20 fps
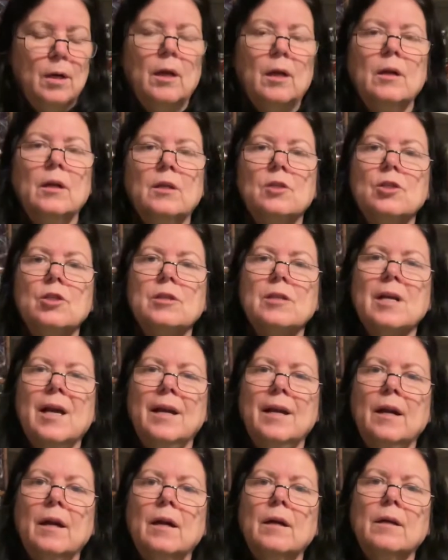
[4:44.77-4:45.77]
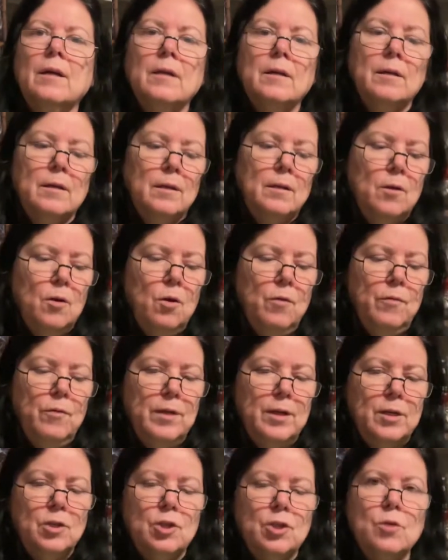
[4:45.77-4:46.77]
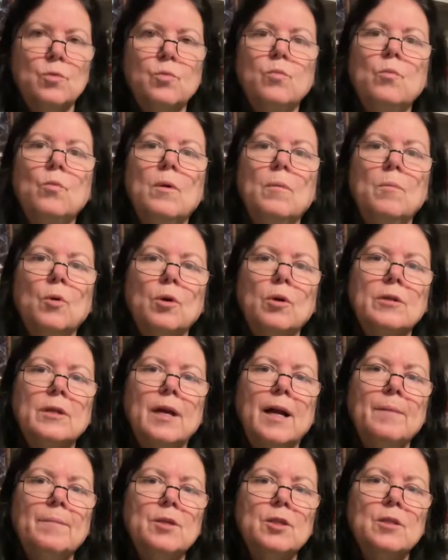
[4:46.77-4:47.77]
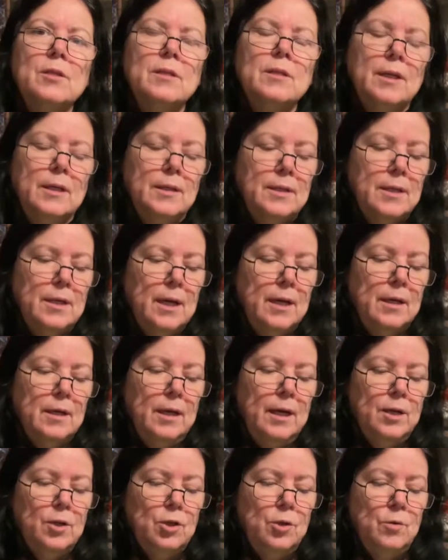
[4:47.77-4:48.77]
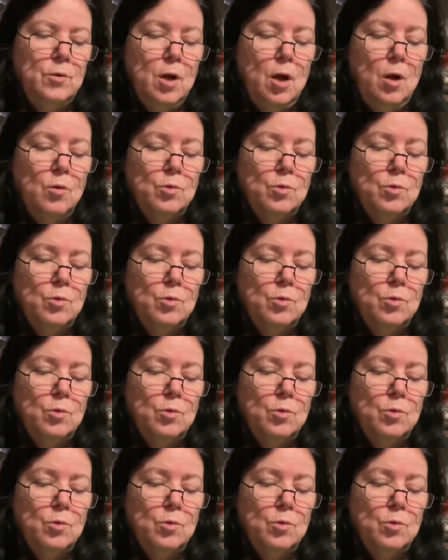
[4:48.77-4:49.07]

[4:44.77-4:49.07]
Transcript: Let's just kind of go over this just one more time, just to let you know.